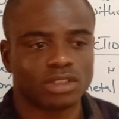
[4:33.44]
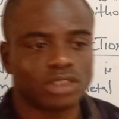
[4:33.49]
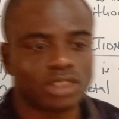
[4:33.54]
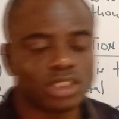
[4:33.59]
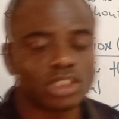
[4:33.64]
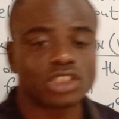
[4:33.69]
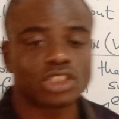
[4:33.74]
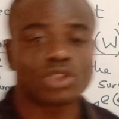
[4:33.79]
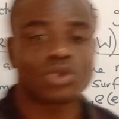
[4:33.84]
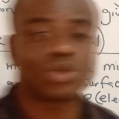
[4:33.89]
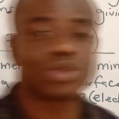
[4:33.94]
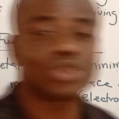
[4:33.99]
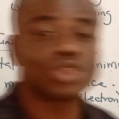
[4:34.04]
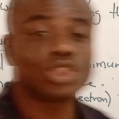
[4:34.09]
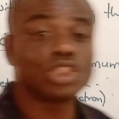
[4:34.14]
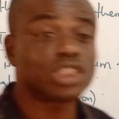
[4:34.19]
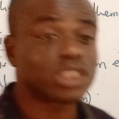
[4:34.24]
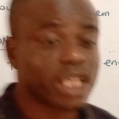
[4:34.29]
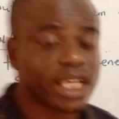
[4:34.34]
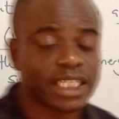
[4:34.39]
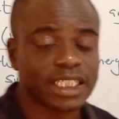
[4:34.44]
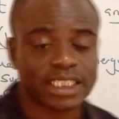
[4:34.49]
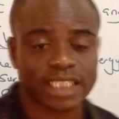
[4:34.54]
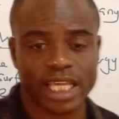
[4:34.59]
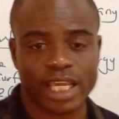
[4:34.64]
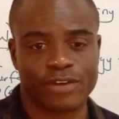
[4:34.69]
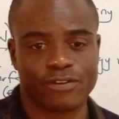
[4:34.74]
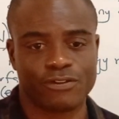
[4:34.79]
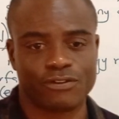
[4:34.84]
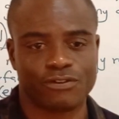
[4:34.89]
is
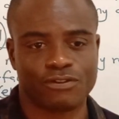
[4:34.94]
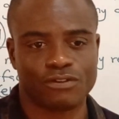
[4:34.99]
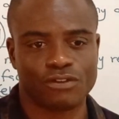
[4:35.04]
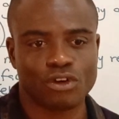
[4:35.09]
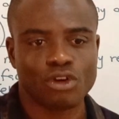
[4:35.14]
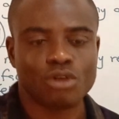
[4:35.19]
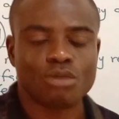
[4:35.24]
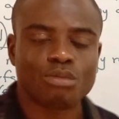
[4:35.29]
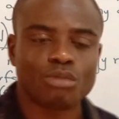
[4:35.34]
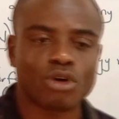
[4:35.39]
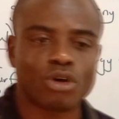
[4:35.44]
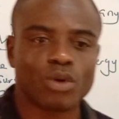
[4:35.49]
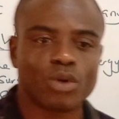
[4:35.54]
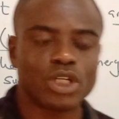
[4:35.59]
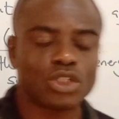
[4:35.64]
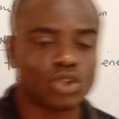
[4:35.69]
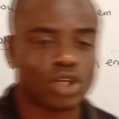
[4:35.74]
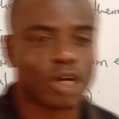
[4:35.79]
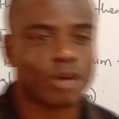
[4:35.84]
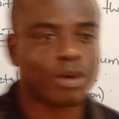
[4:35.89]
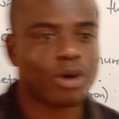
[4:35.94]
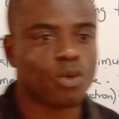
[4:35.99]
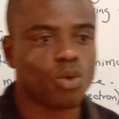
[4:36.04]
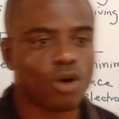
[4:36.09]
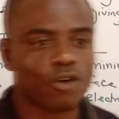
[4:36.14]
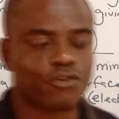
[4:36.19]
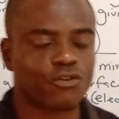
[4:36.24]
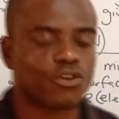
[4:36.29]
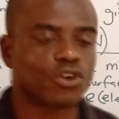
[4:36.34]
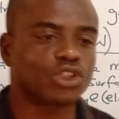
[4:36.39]
hf, but when you talk about
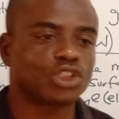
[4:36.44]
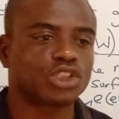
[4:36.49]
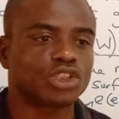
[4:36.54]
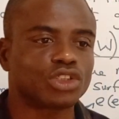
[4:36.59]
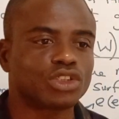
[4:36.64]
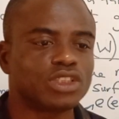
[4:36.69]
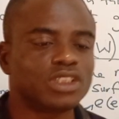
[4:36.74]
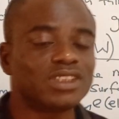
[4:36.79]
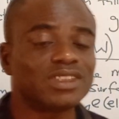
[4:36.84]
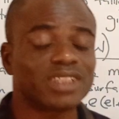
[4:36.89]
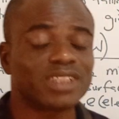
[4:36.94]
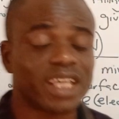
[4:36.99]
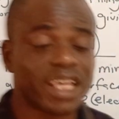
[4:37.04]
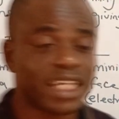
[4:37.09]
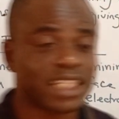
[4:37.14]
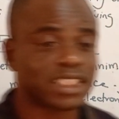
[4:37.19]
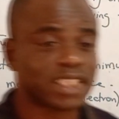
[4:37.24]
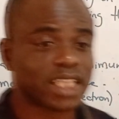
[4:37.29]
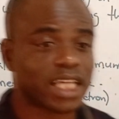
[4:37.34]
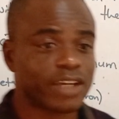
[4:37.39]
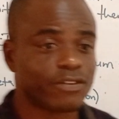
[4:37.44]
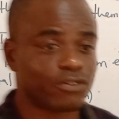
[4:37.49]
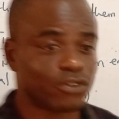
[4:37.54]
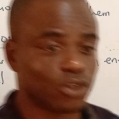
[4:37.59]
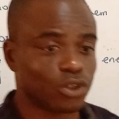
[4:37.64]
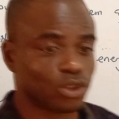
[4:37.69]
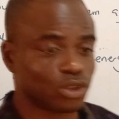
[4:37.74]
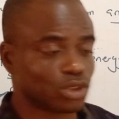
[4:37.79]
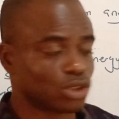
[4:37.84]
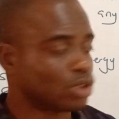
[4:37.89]
work function, it's hf
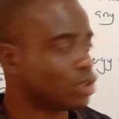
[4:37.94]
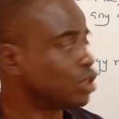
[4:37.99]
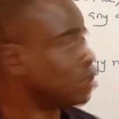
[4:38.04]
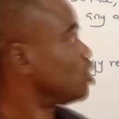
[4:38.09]
naught.